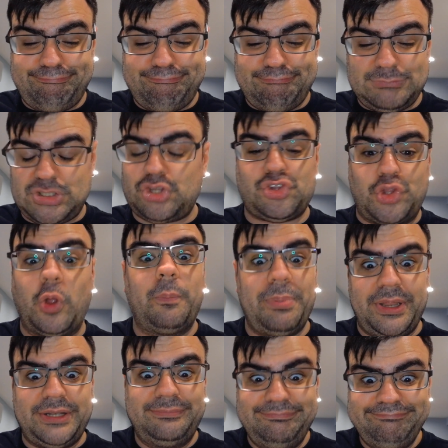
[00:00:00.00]
stupid.
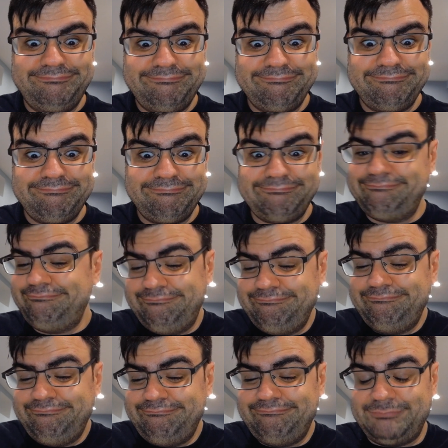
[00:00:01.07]

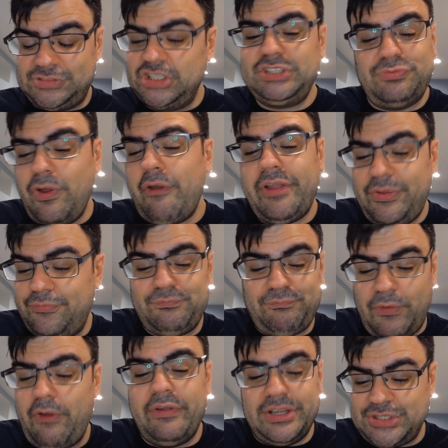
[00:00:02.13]
She's very,
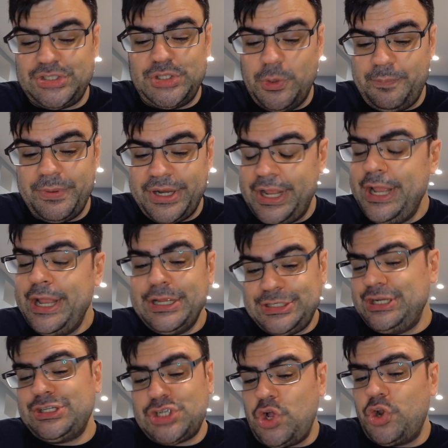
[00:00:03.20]
very stupid. She
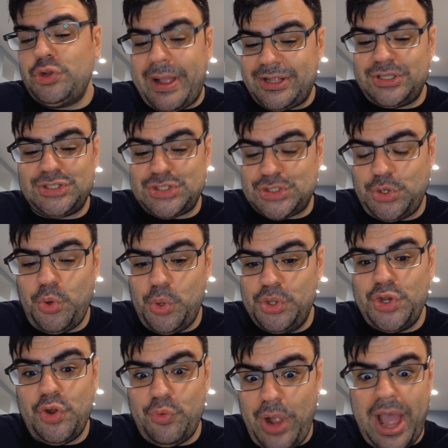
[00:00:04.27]
needs to go back to school and
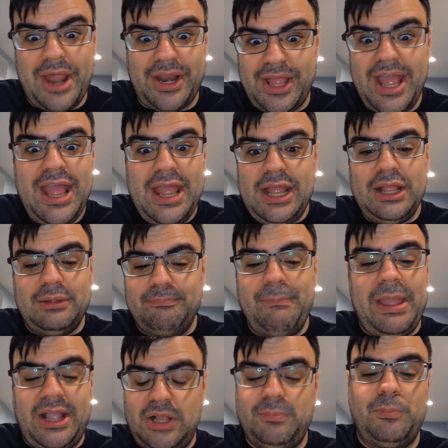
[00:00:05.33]
know how to
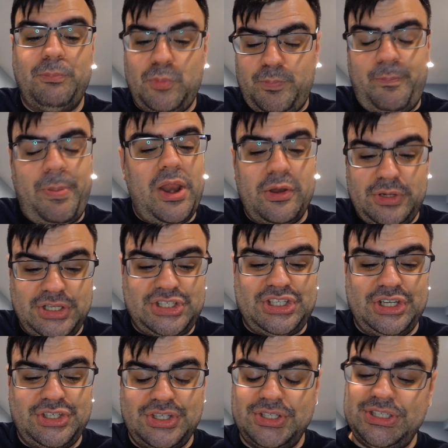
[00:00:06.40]
make better
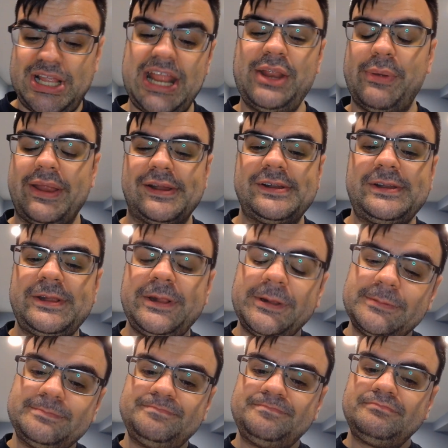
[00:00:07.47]
decisions. Anyway,
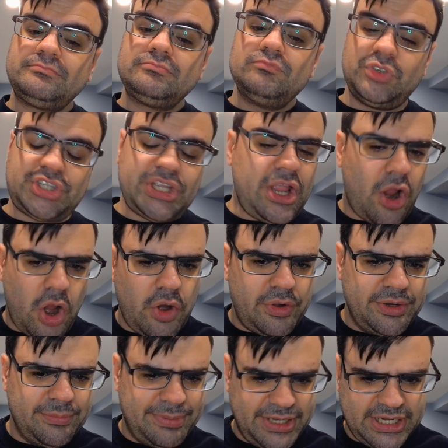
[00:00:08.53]
you see her in
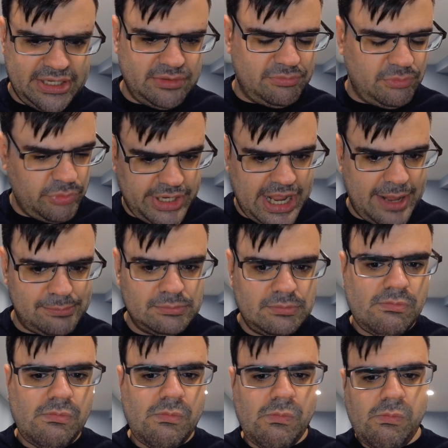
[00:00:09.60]
the beginning of the recap.
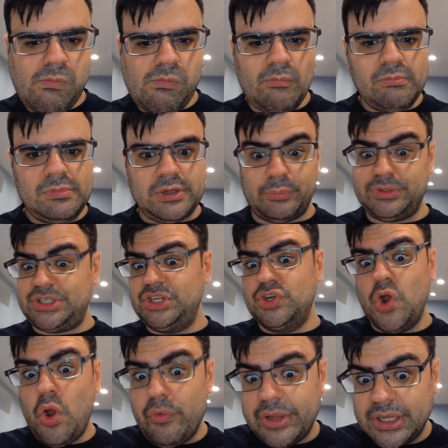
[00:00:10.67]
We see
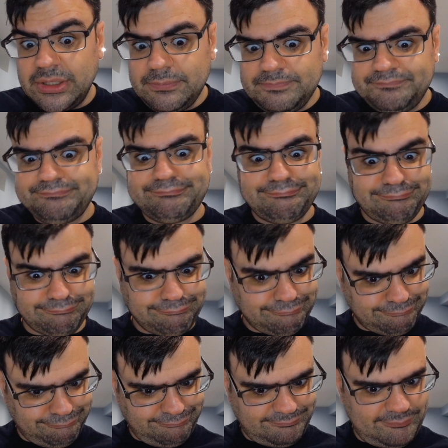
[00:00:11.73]
Norea,
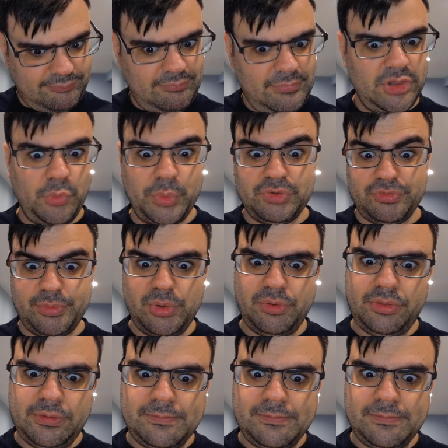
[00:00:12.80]
the witch from Earth.